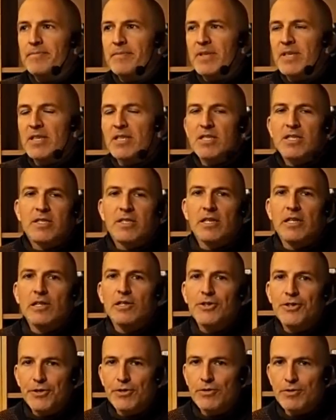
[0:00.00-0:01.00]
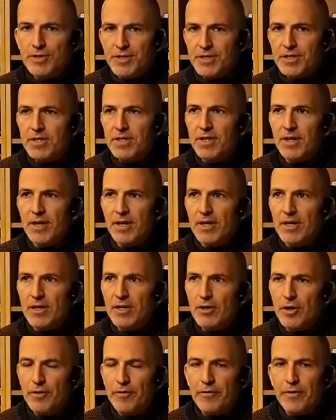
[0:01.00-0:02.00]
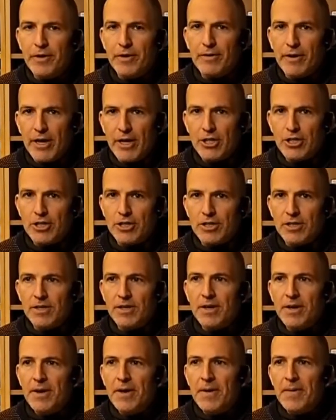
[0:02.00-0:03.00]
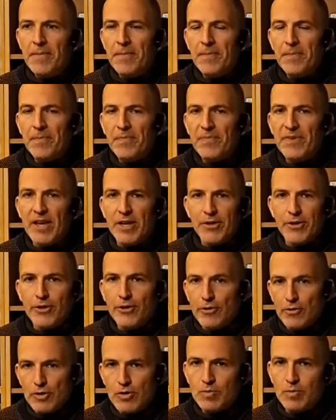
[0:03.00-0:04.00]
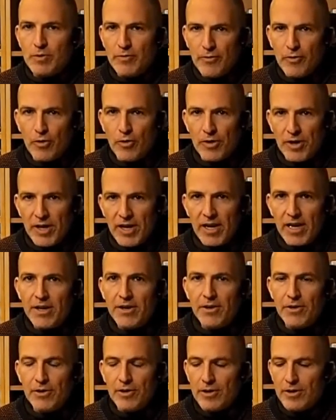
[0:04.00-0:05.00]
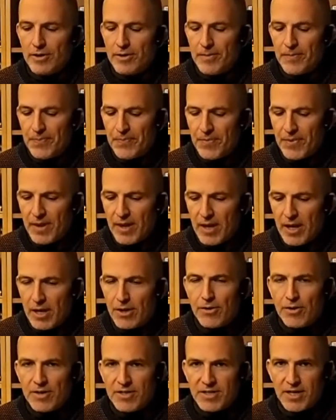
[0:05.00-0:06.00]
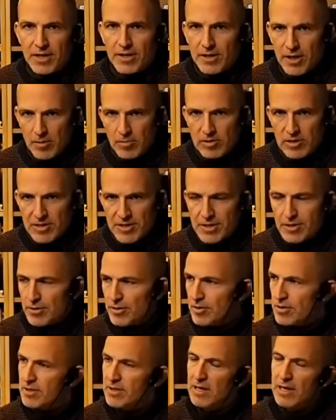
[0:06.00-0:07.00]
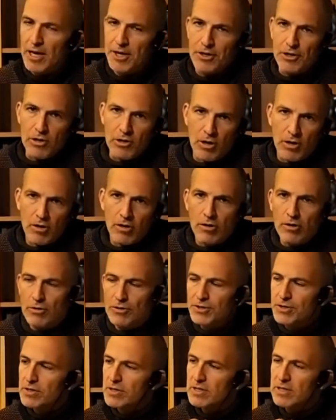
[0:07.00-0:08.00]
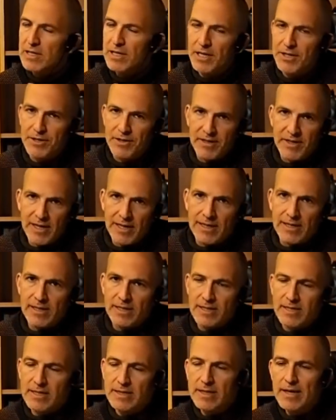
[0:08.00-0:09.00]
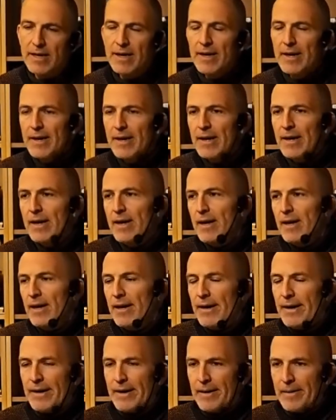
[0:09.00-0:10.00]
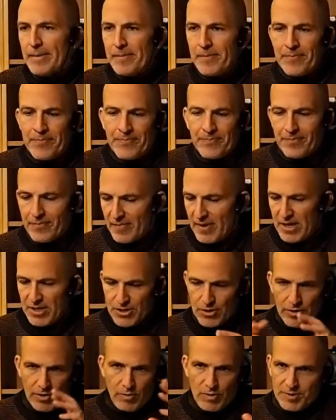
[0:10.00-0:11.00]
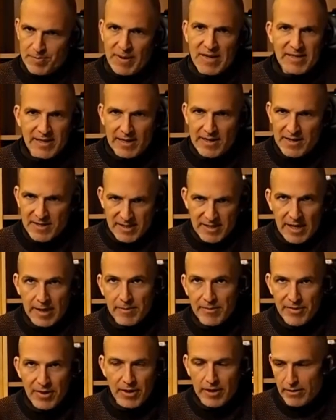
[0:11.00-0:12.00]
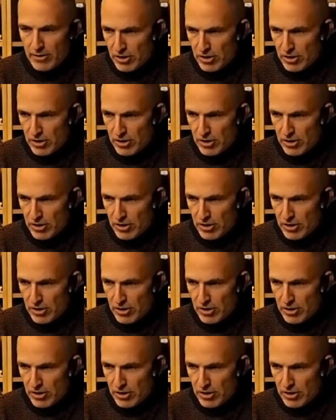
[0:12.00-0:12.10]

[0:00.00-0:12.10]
still used the configuration that you used before in your set of doubles. So you still had your long hose, you still had your necklace. So it was basically the same thing. You